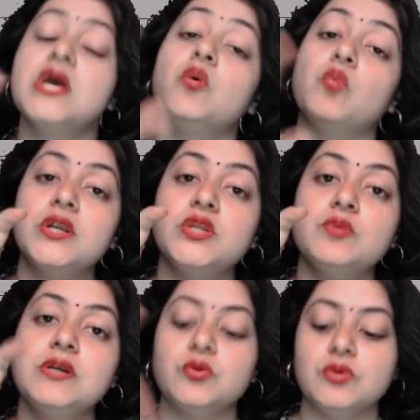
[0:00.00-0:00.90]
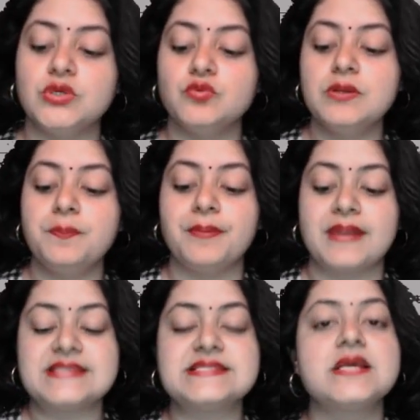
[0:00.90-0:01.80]
What you will do, you will
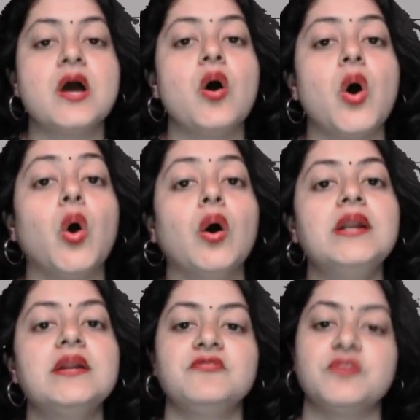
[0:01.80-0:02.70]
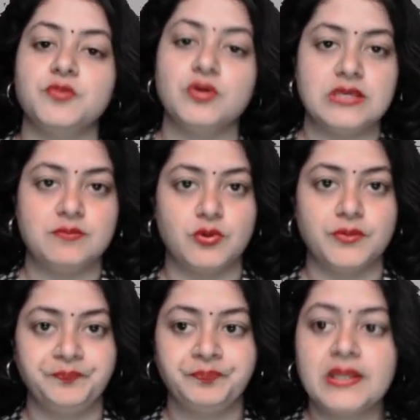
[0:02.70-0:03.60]
press Alt from your keyboard.
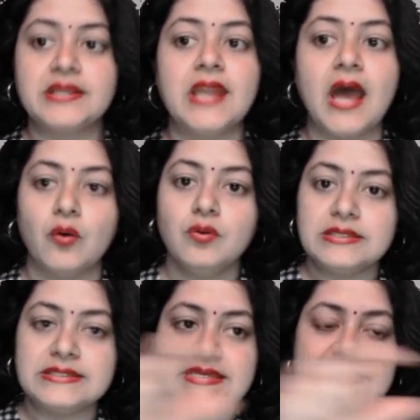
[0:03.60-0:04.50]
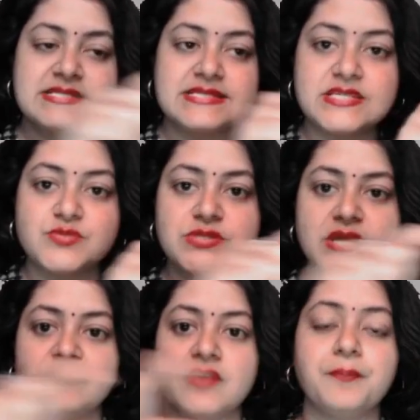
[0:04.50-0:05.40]
Now these things which
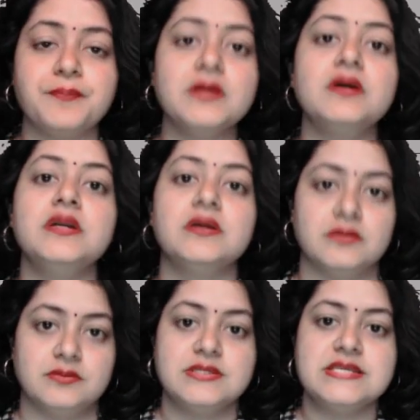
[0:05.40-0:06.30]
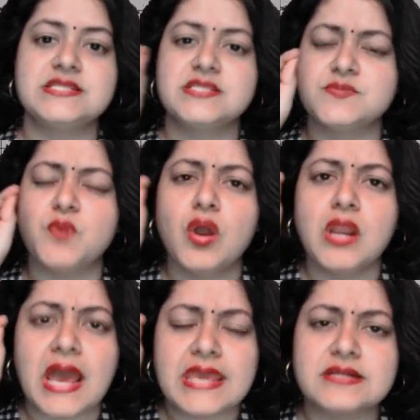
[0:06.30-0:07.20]
have appeared here, these small
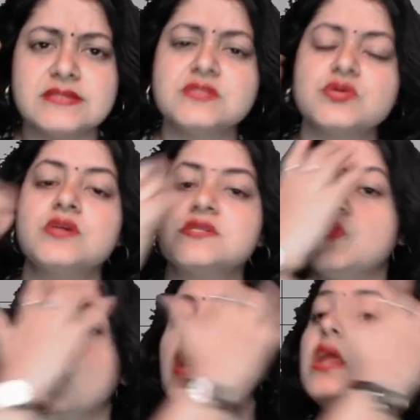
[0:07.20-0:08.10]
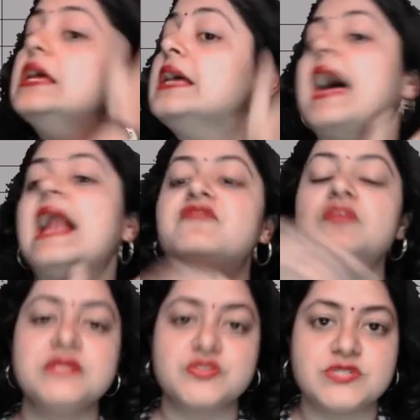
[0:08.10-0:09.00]
icons or small
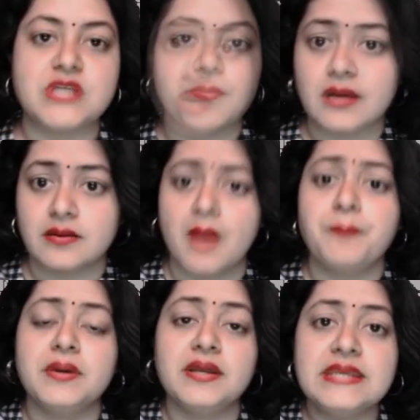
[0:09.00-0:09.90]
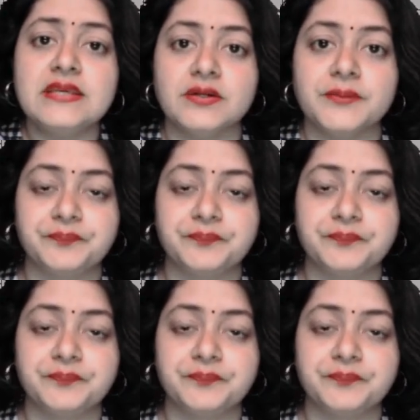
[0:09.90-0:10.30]
alphabets which are appearing here,